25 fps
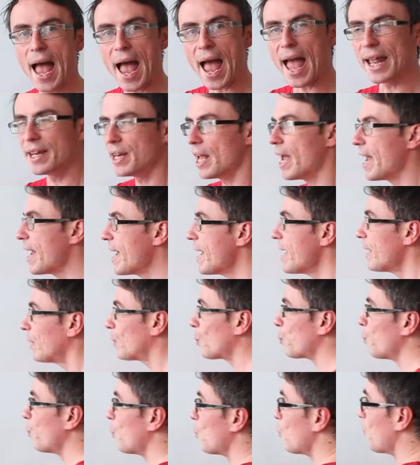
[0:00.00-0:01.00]
And
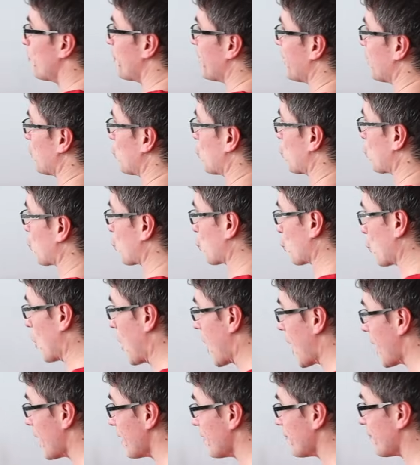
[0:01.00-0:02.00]
it will be
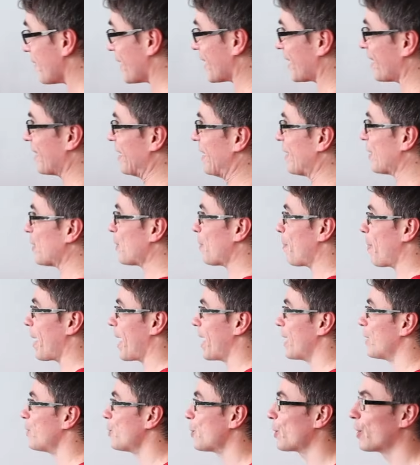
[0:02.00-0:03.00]
driving the other
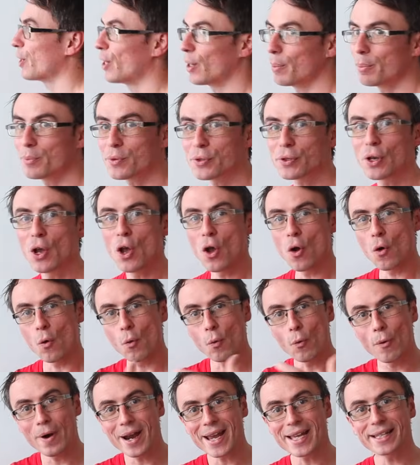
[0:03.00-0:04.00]
pendulums
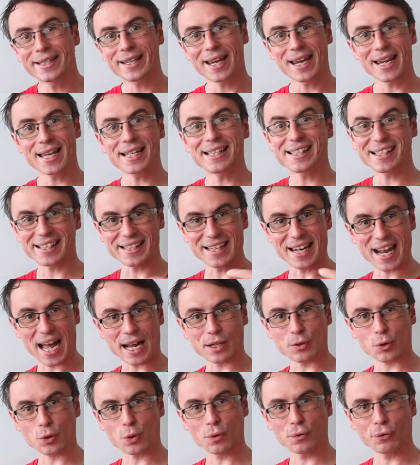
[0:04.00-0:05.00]
with its
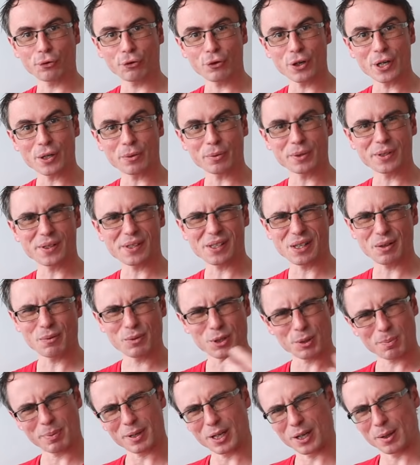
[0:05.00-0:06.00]
natural frequency,
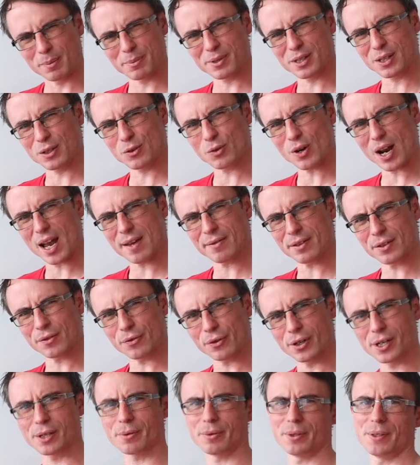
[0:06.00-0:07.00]
which becomes the driving
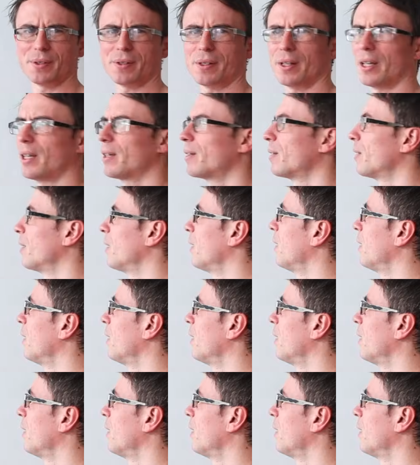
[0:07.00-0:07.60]
frequency.